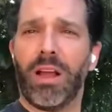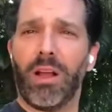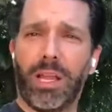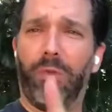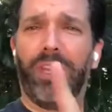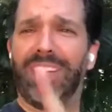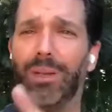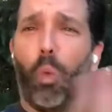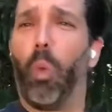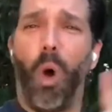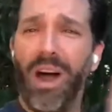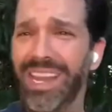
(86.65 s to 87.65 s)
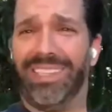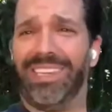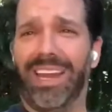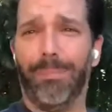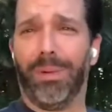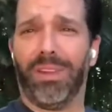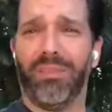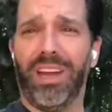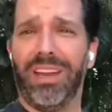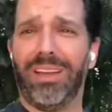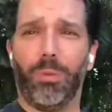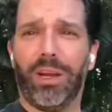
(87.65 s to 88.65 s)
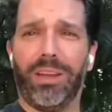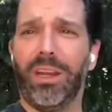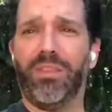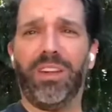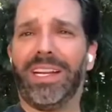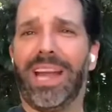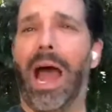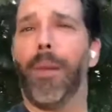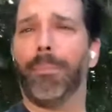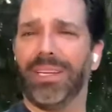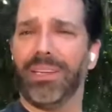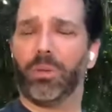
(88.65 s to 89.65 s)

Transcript: Have we seen one example of that where they're even competent,